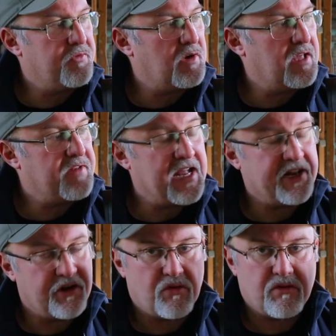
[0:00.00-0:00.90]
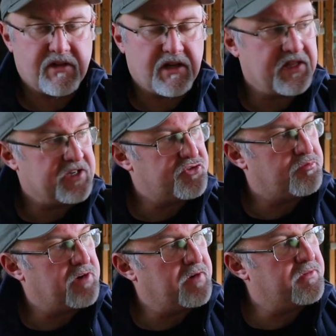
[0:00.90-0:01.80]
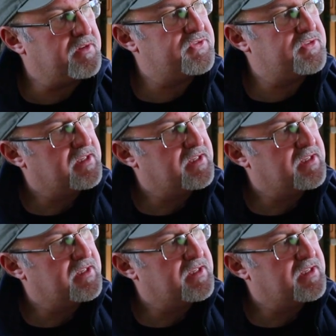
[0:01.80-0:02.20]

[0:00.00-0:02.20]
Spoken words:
left-handed, or that's your preference.